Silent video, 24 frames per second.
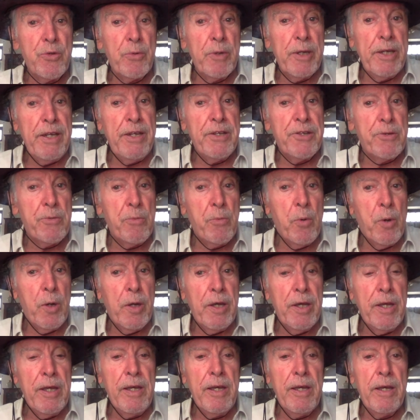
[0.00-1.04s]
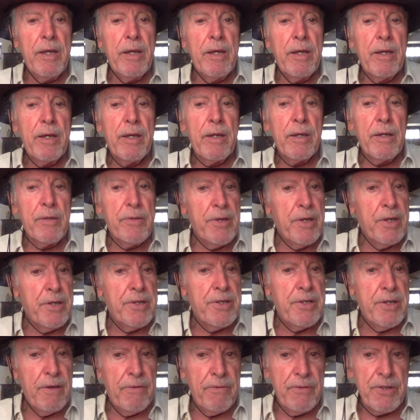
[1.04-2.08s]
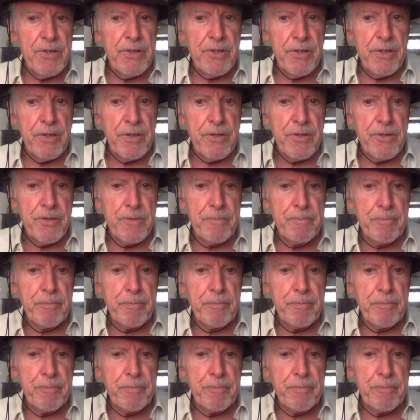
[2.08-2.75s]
eat away at their deficits.